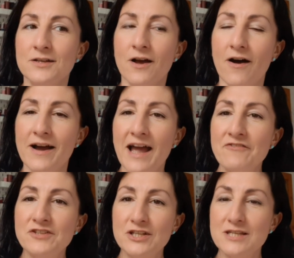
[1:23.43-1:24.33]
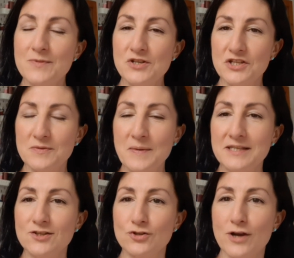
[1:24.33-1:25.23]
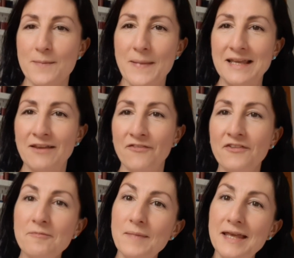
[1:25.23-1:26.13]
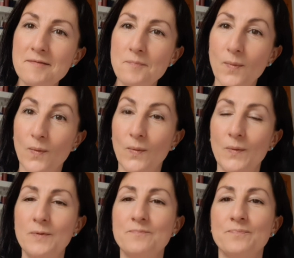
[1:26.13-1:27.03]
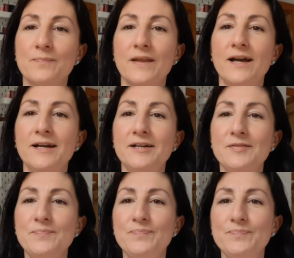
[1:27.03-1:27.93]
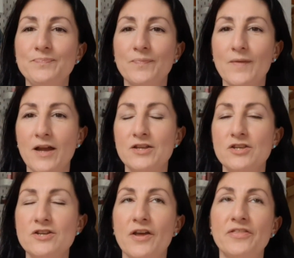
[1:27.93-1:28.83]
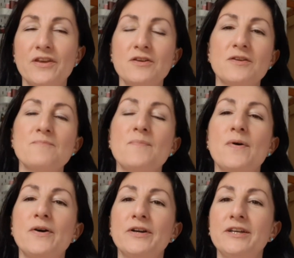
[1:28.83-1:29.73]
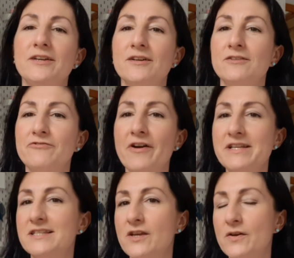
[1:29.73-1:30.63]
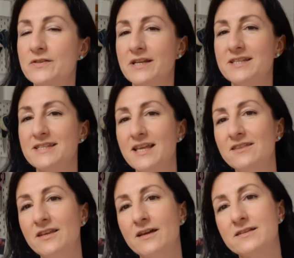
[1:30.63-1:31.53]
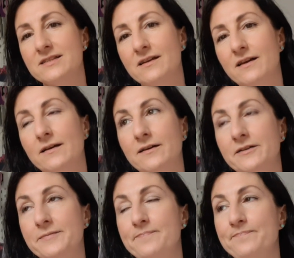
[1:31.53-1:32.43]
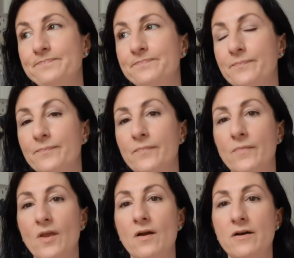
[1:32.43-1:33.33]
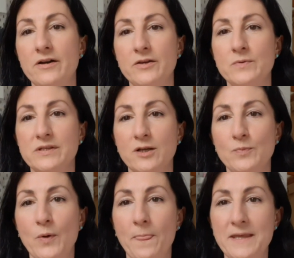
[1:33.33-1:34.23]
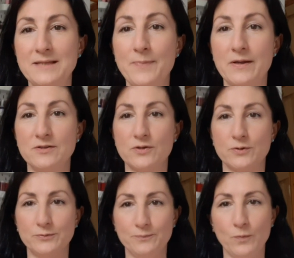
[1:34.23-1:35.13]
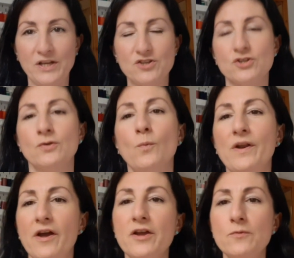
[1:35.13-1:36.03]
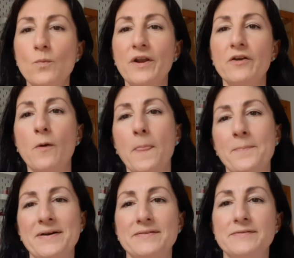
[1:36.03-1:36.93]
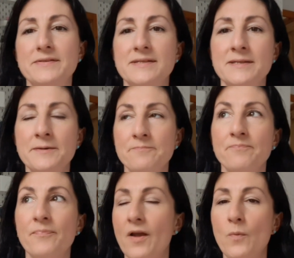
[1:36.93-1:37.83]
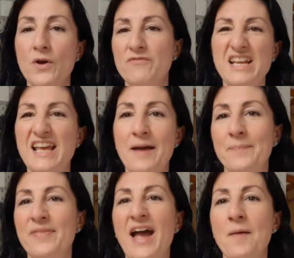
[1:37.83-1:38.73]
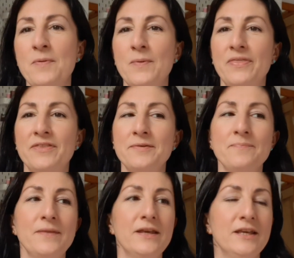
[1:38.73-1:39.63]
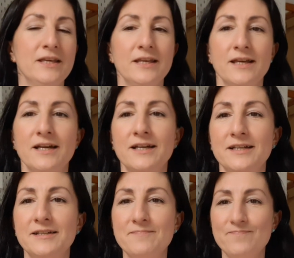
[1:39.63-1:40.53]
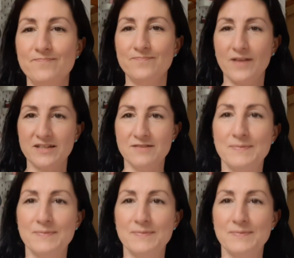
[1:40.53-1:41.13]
I have done some adjustments to try and make it fit me more, and I think in my Friday sews I'd said that I was going to put these buttons on, which when I got the buttons I weren't really that happy with them. I didn't